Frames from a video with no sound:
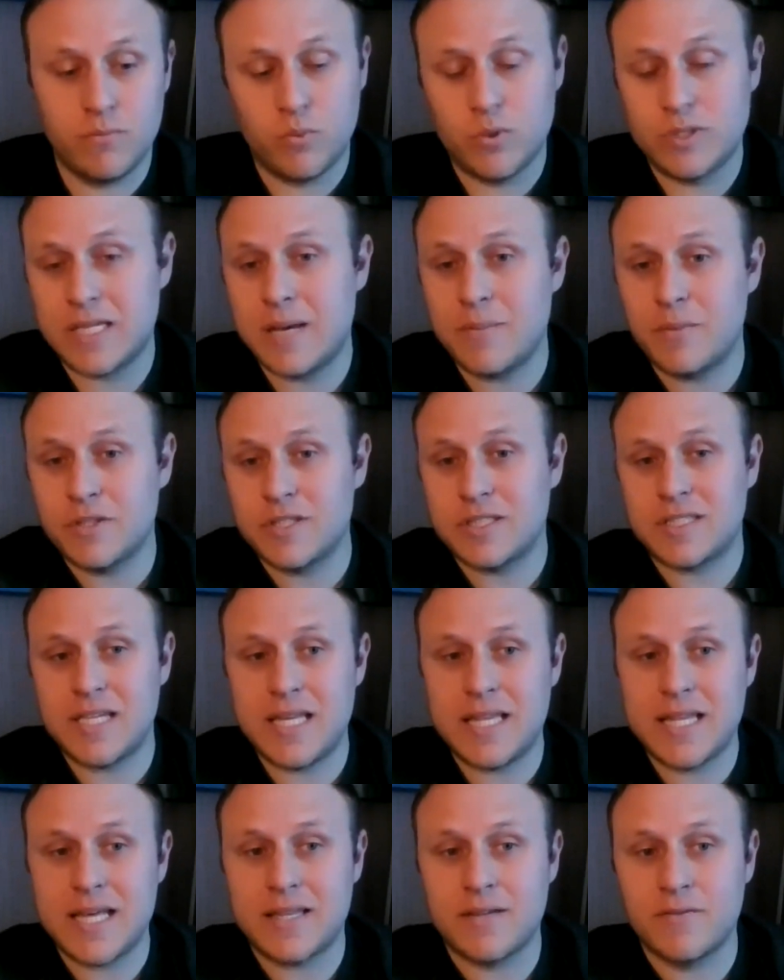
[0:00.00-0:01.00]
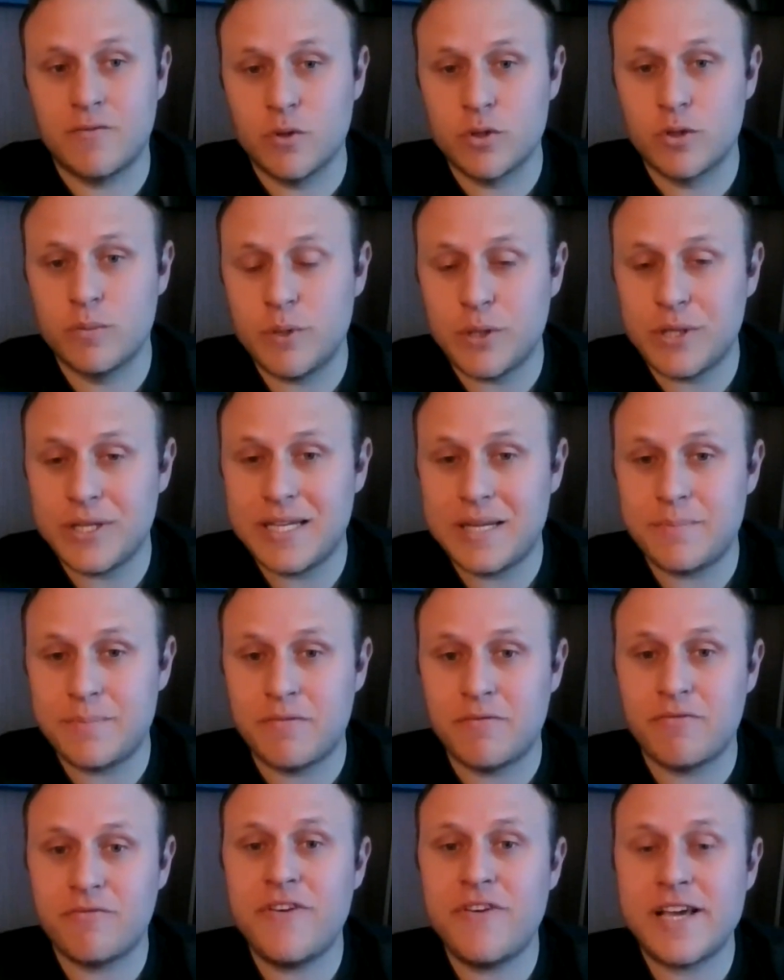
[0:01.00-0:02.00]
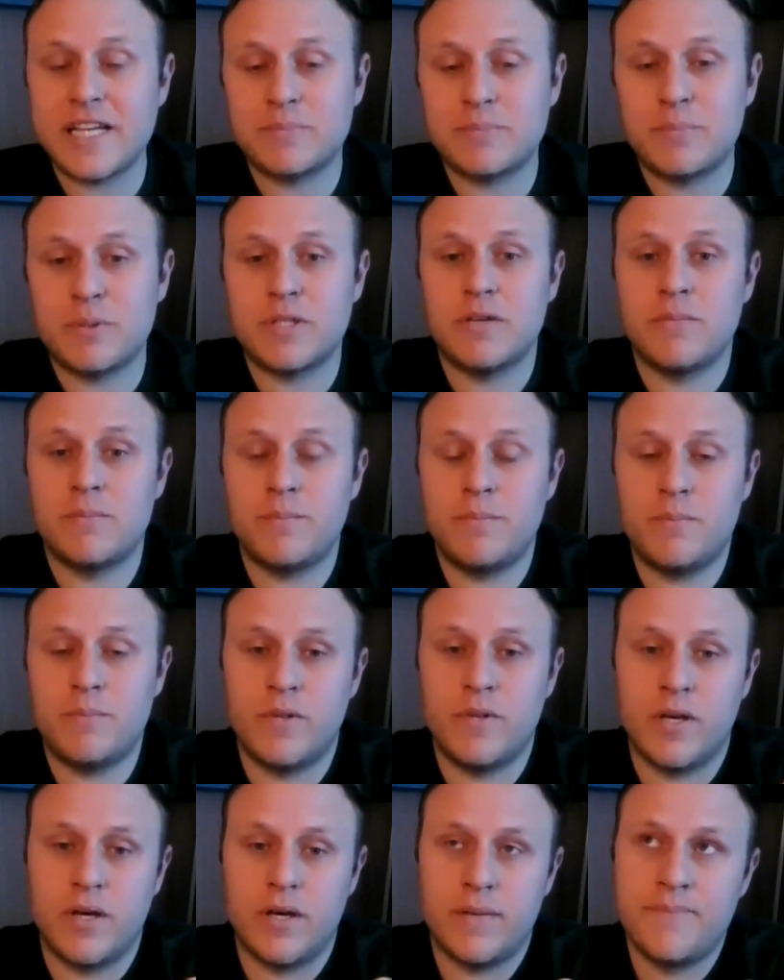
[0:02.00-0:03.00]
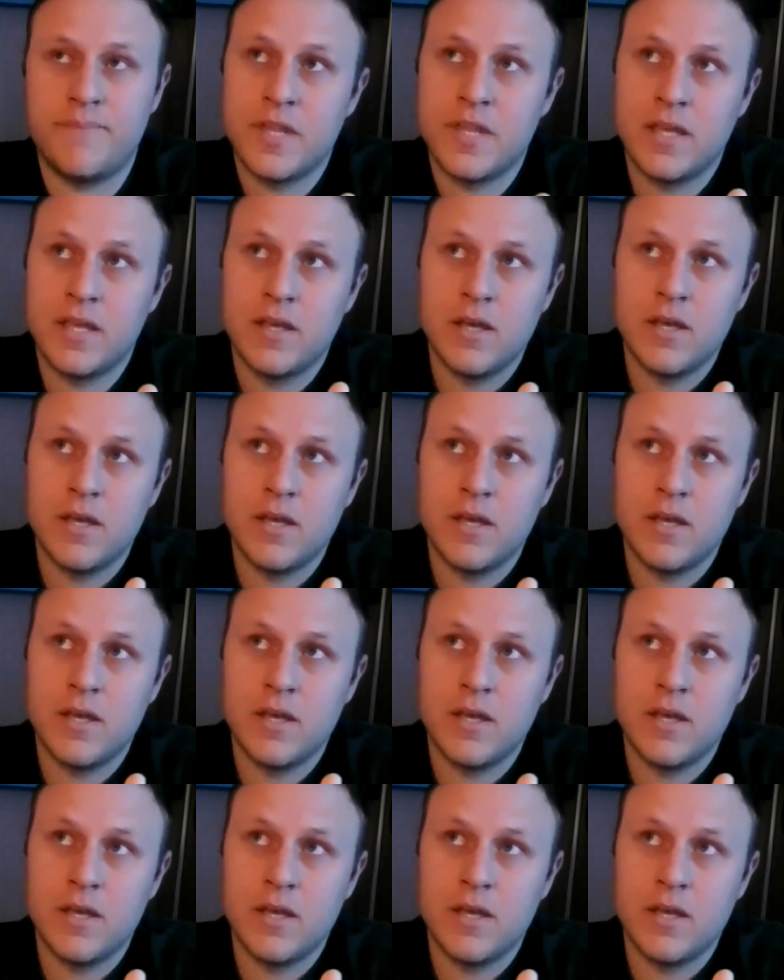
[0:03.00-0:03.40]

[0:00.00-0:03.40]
was able to see that the vulnerability had been fixed, but the